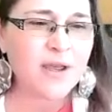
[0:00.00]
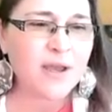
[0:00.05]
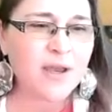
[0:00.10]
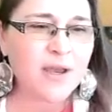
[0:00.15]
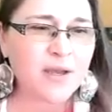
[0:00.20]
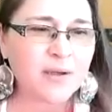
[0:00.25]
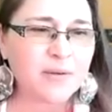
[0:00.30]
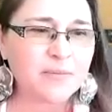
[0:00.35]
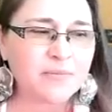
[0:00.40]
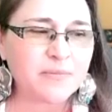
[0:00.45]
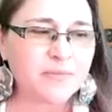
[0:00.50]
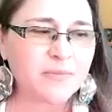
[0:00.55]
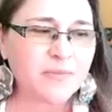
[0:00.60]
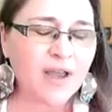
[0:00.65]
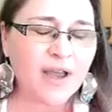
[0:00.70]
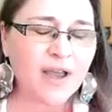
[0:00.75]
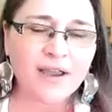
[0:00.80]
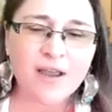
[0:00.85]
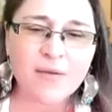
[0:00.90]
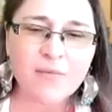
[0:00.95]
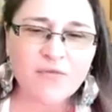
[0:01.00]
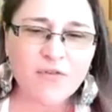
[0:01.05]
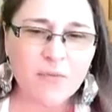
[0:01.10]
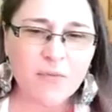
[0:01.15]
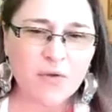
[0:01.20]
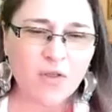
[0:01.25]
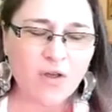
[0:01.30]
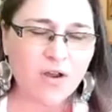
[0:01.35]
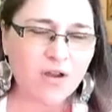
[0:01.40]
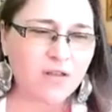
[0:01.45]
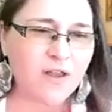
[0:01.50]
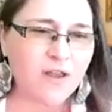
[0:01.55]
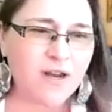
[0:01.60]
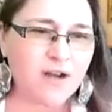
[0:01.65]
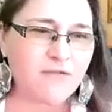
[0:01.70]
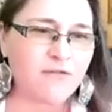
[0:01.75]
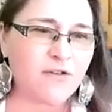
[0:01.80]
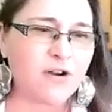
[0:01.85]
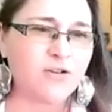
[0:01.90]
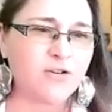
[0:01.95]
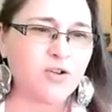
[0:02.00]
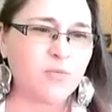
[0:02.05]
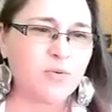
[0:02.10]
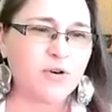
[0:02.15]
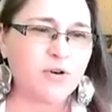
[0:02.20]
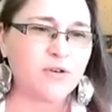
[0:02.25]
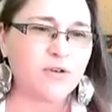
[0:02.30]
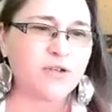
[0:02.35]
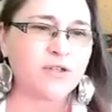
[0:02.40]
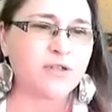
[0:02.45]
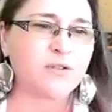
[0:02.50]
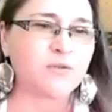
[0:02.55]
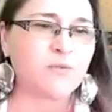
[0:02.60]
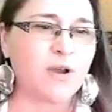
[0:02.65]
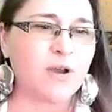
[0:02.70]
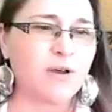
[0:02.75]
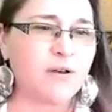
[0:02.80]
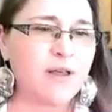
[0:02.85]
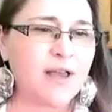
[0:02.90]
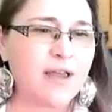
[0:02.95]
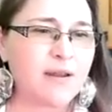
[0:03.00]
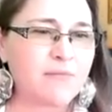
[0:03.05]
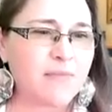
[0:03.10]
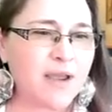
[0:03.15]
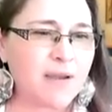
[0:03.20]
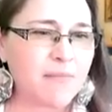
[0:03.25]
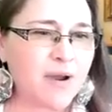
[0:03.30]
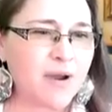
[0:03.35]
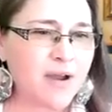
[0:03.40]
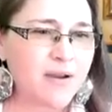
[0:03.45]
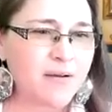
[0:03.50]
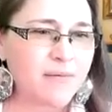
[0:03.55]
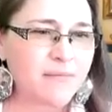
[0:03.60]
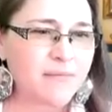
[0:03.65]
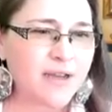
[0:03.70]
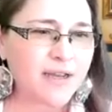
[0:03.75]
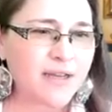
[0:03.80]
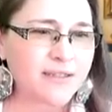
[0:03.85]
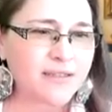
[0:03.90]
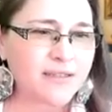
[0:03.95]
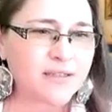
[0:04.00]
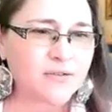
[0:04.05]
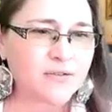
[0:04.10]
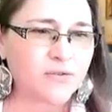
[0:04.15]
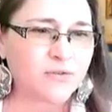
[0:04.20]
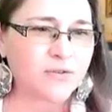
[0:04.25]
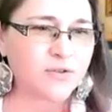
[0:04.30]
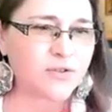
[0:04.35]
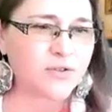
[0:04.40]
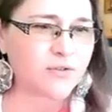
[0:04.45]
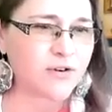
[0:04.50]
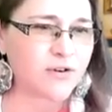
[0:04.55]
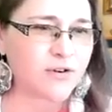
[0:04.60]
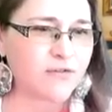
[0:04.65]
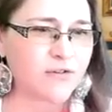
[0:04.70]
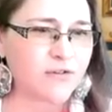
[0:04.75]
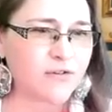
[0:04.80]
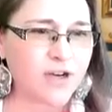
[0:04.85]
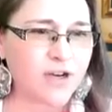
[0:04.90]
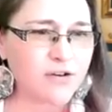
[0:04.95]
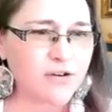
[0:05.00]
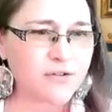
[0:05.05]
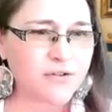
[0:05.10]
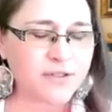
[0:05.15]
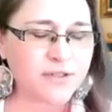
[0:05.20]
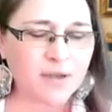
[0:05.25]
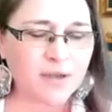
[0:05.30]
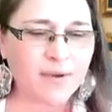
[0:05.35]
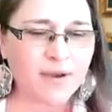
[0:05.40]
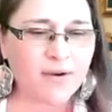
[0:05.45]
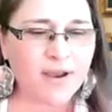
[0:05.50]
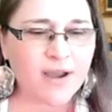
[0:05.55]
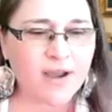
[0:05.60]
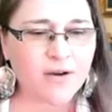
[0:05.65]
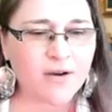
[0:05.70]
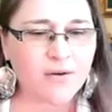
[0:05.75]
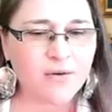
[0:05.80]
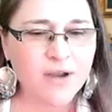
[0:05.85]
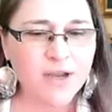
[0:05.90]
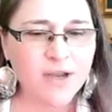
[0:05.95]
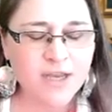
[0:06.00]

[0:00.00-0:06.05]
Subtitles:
I come from a long line of entrepreneurs as well. And my mom has told the story for years about how